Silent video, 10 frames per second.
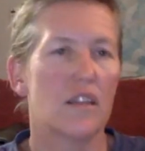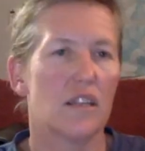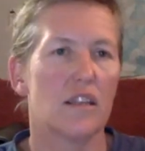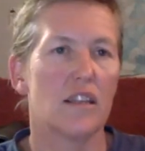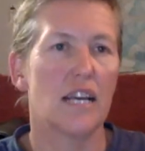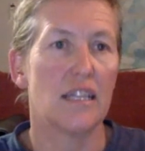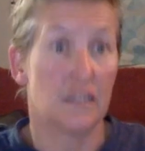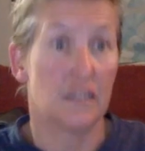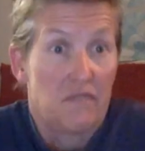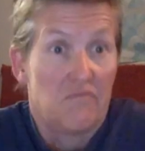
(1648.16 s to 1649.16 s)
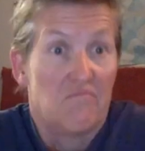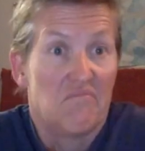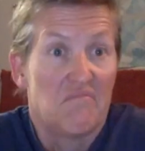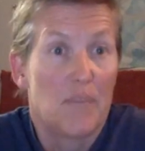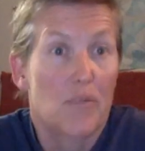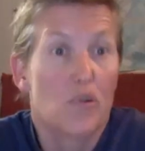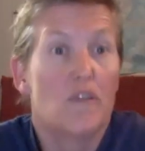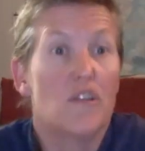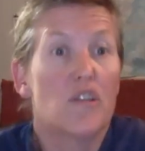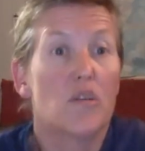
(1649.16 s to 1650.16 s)
they're
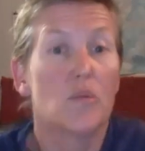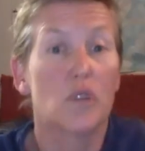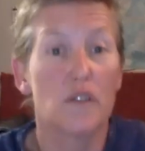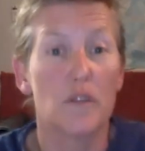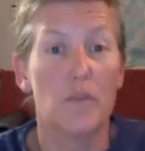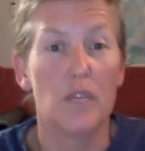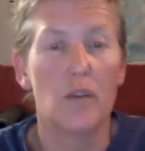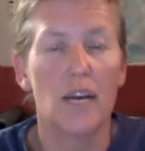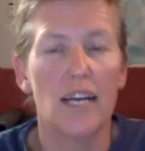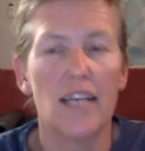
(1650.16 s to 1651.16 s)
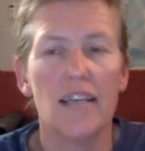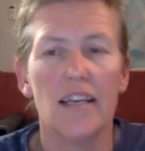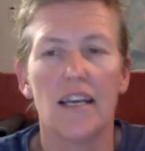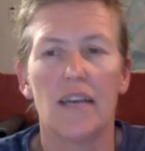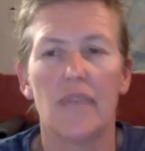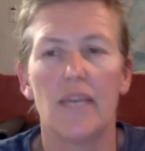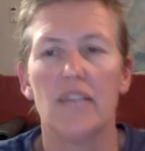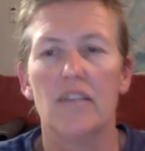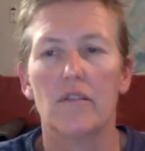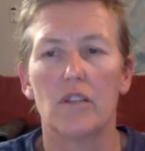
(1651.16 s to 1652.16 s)
proven to work for big way, and
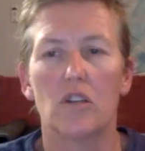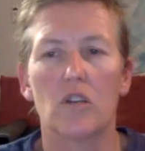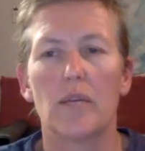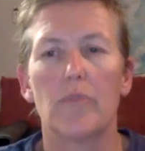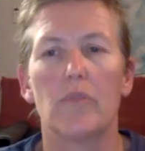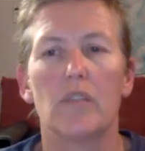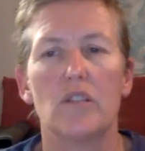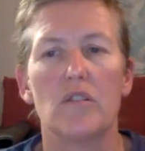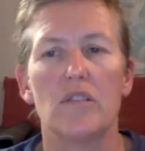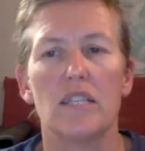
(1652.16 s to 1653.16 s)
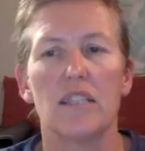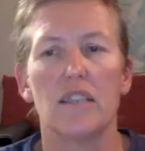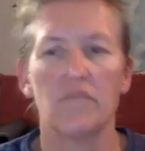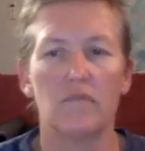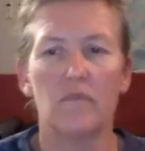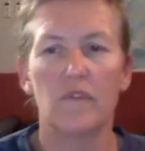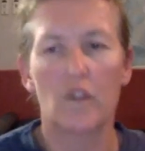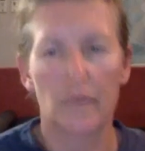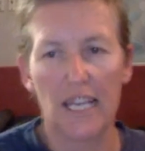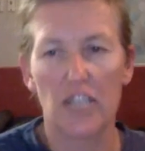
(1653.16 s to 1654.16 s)
so a lot of people are using them
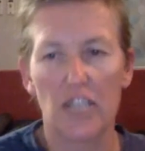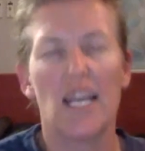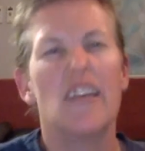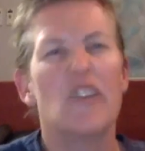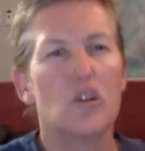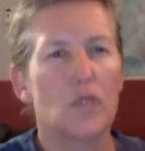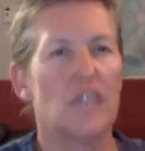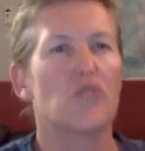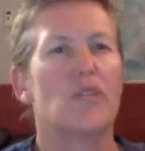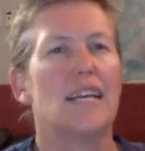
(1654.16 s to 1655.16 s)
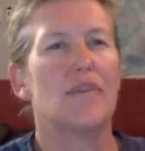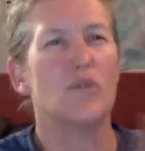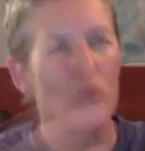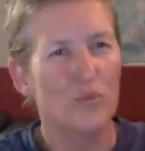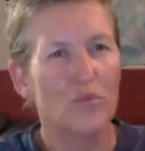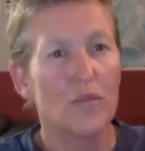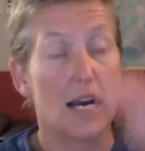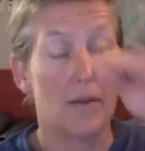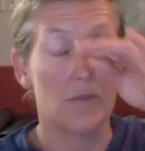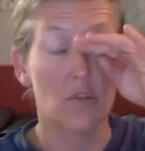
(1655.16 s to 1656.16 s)
and they're a good entry level
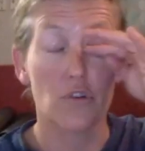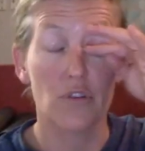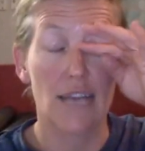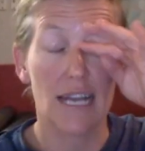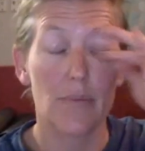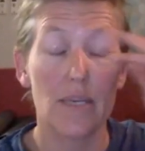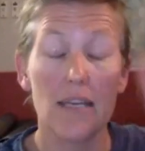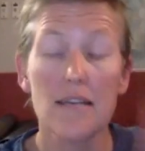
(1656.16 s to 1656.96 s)
crew canopy.